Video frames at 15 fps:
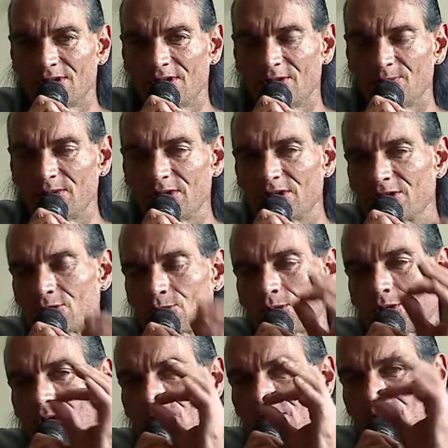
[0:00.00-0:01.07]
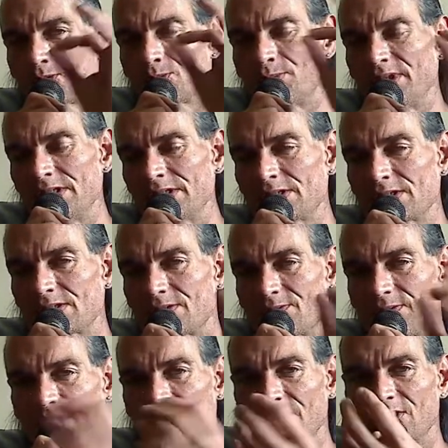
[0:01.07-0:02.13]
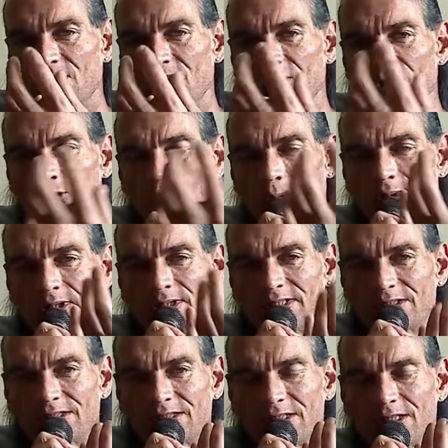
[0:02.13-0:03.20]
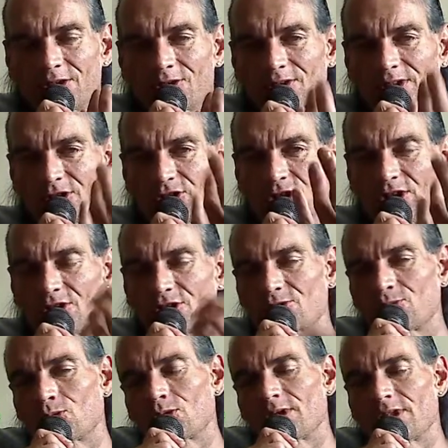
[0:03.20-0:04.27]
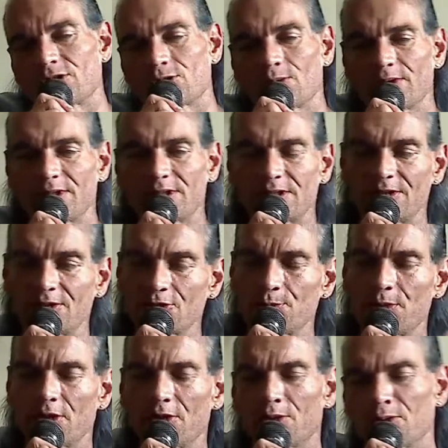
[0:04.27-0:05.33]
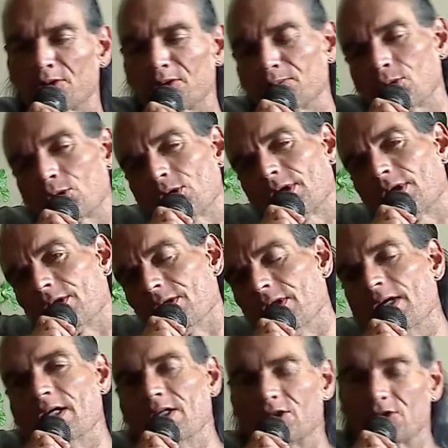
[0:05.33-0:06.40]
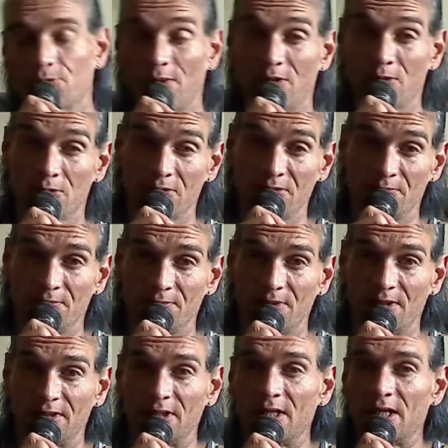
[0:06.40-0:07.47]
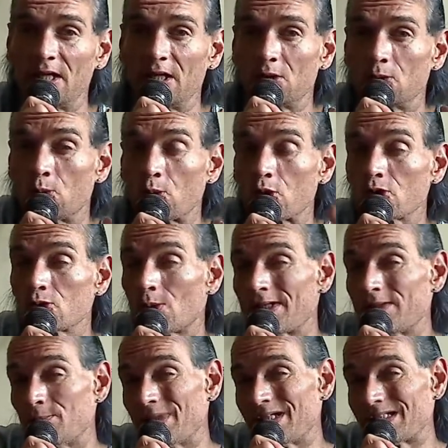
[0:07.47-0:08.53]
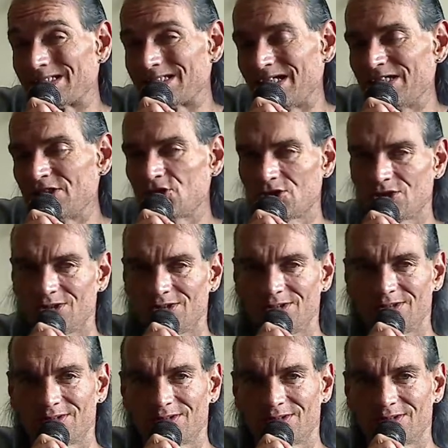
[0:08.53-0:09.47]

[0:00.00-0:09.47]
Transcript: And because we're all little pieces of that, we link together and it changes more. That's why they say there's power in prayer, there's power in worldwide meditation.